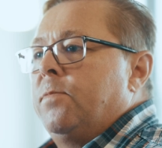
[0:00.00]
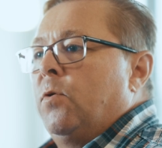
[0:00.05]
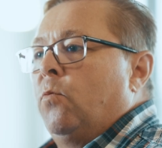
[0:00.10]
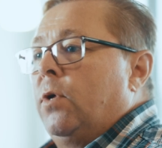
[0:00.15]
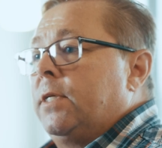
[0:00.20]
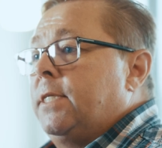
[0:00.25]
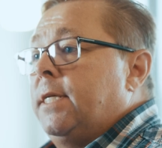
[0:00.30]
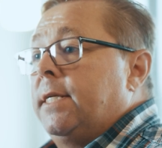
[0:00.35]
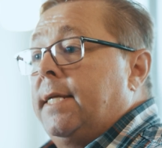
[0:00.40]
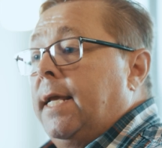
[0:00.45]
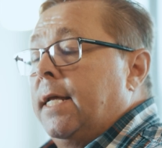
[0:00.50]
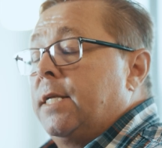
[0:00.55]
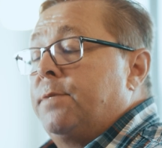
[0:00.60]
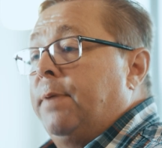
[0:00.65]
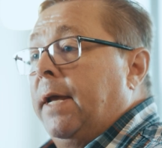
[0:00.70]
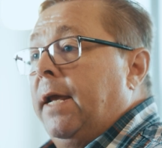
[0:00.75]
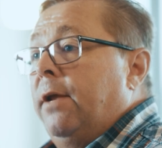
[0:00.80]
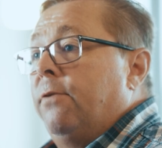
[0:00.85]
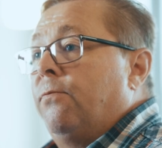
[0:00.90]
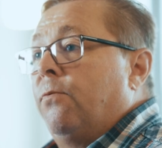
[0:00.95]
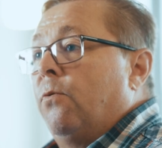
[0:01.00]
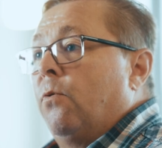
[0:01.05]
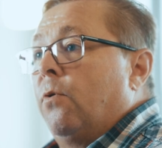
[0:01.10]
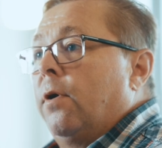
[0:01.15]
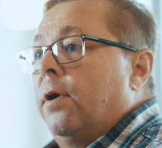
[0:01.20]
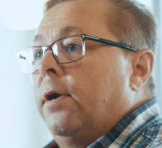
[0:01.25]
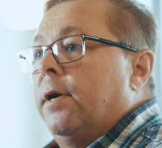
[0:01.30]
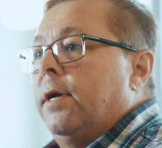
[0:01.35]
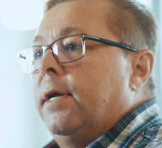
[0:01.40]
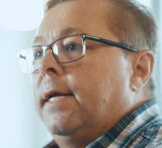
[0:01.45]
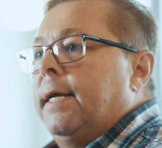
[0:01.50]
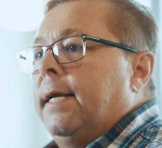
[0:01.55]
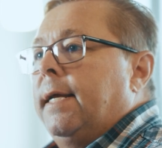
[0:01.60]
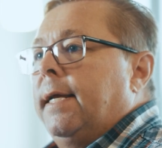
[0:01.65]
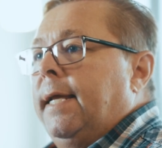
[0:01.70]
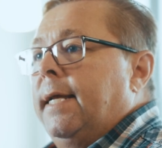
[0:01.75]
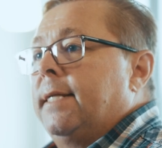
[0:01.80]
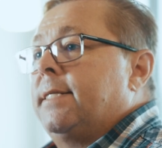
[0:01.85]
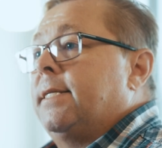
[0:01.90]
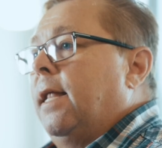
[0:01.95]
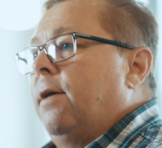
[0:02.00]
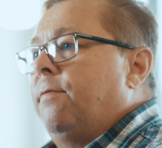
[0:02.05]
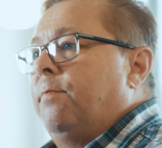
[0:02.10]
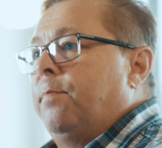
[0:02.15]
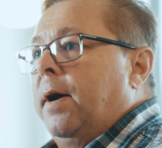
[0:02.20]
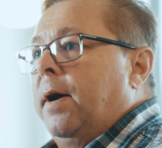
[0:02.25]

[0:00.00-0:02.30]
once it gets paid for, gets left